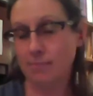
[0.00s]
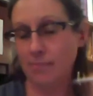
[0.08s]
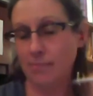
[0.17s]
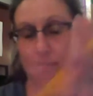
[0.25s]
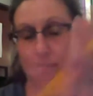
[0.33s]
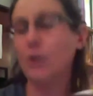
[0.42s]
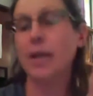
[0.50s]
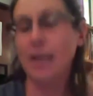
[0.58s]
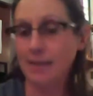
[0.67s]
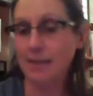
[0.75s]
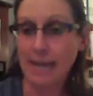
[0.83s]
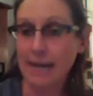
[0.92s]
of looking
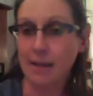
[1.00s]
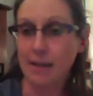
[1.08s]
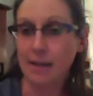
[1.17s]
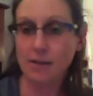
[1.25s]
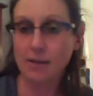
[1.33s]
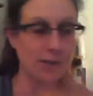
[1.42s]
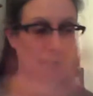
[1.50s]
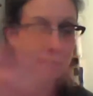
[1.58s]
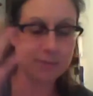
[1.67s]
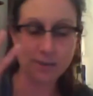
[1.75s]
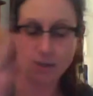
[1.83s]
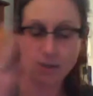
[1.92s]
at data that
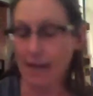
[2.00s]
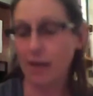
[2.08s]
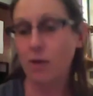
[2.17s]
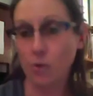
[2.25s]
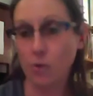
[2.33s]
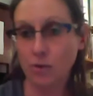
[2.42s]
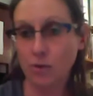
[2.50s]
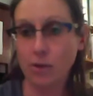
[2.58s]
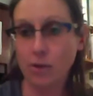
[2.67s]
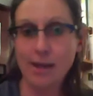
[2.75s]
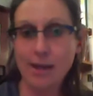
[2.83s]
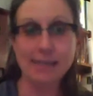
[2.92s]
are categorical
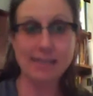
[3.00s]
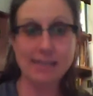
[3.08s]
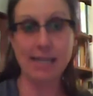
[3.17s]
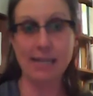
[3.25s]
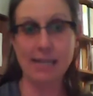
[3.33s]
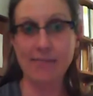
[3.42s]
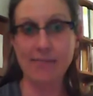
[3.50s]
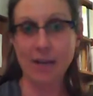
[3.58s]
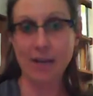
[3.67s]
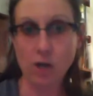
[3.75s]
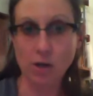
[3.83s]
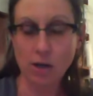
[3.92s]
and seeing if
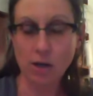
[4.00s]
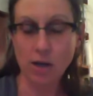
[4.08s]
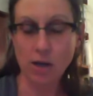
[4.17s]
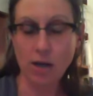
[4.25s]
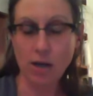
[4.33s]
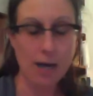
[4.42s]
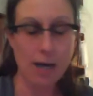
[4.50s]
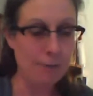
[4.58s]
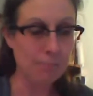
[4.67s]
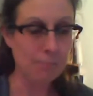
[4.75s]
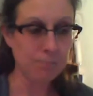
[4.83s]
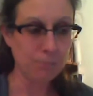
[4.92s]
they're
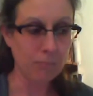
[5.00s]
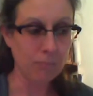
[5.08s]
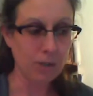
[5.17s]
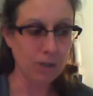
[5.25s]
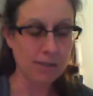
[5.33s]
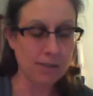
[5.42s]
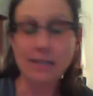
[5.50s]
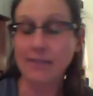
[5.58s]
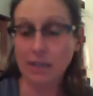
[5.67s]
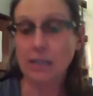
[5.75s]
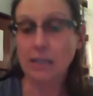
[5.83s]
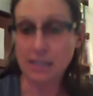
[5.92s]

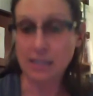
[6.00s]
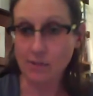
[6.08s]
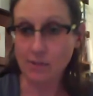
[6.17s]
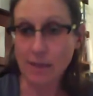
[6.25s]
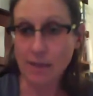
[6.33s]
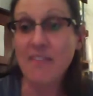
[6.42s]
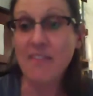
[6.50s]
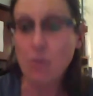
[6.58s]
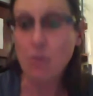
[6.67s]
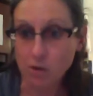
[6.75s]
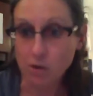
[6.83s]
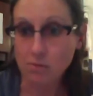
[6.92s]
significantly different, and they
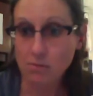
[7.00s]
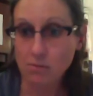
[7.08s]
weren't.